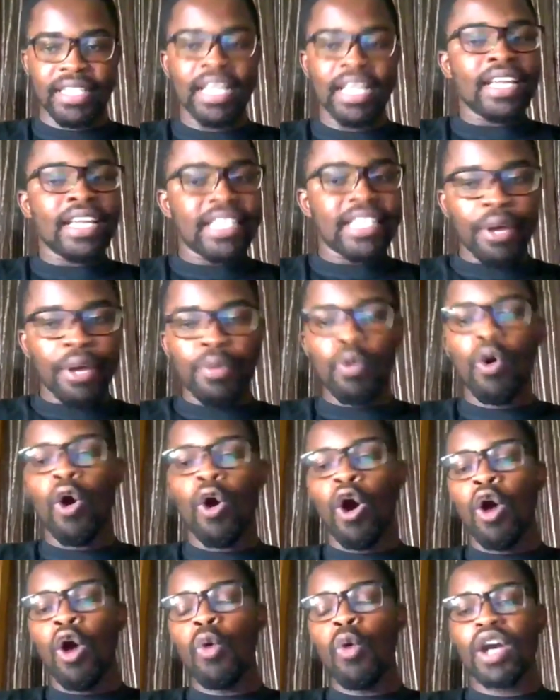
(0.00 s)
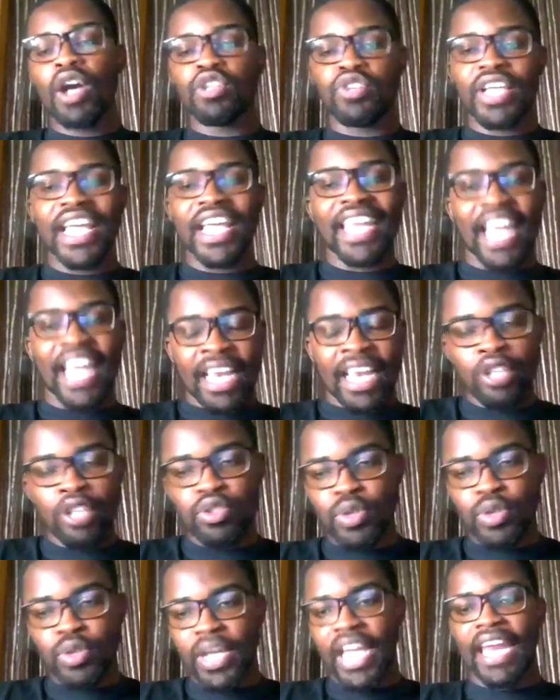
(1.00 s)
then we'll all work together, learn
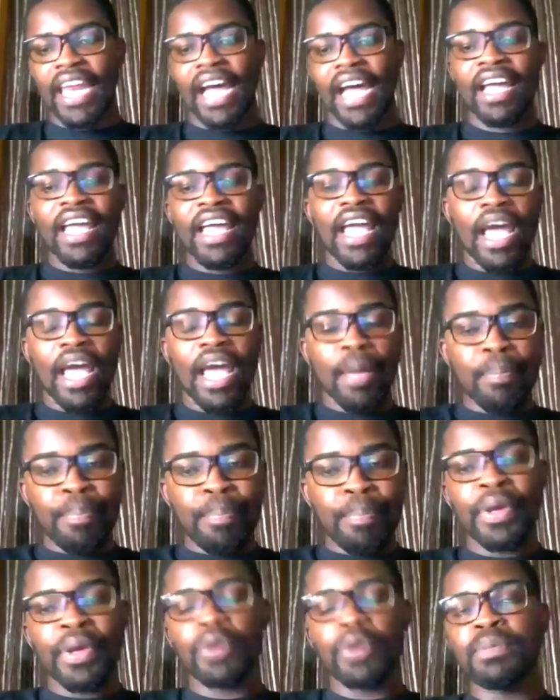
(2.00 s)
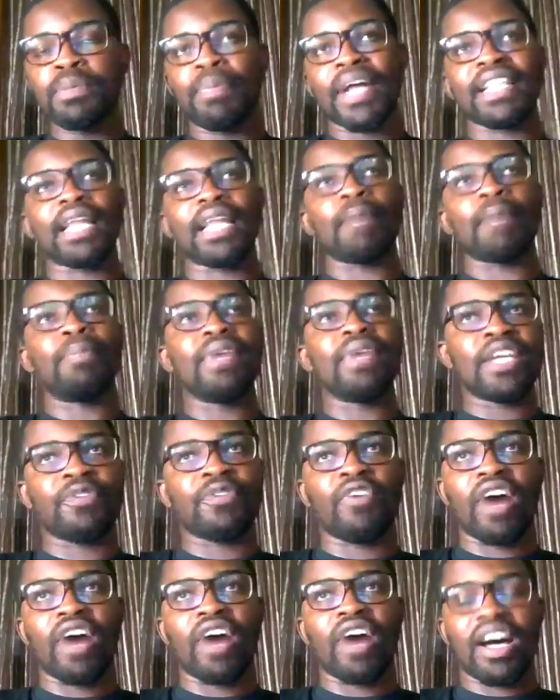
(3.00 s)
together, and build better place for
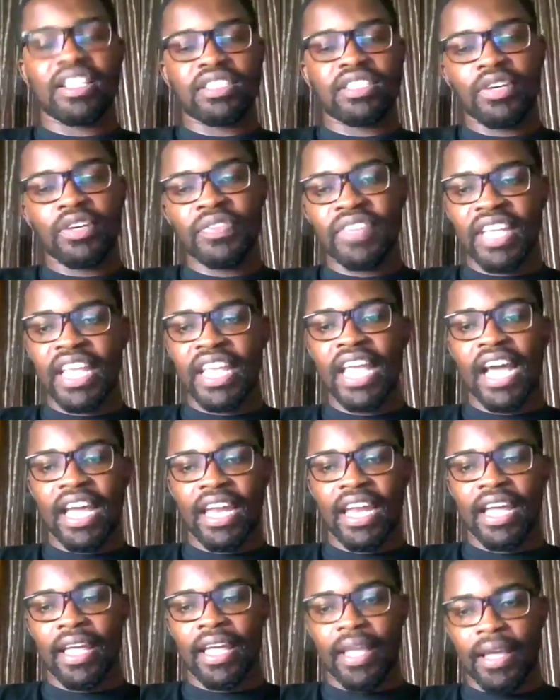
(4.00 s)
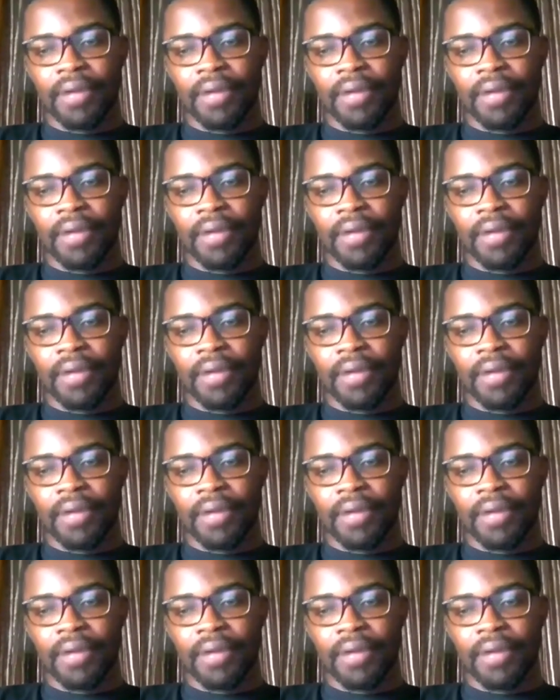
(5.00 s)
ourselves in Ghana here.